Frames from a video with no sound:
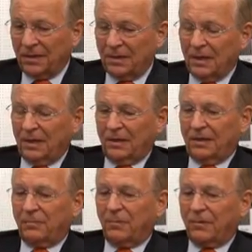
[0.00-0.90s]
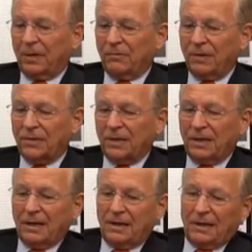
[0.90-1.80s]
a number of countries,
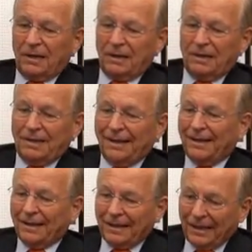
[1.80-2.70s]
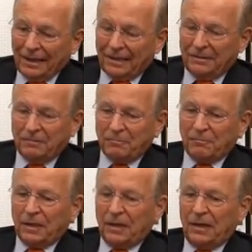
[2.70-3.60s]
yet again,
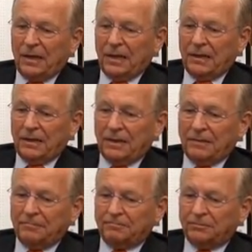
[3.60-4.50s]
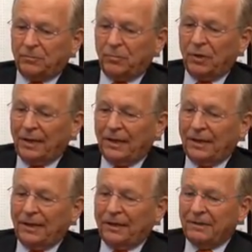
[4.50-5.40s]
a
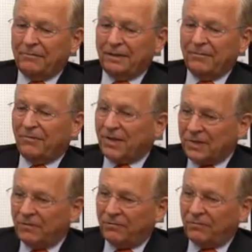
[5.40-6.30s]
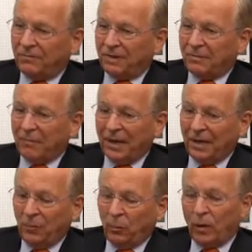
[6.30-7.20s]
politically divisive
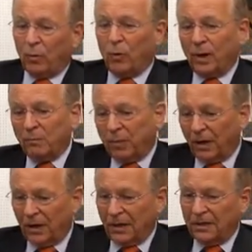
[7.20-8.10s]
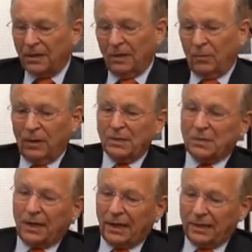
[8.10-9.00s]
debate where one
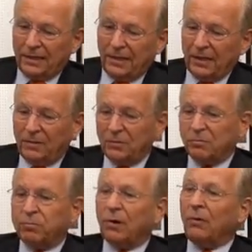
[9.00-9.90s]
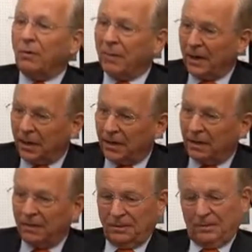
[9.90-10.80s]
side argues pro-America,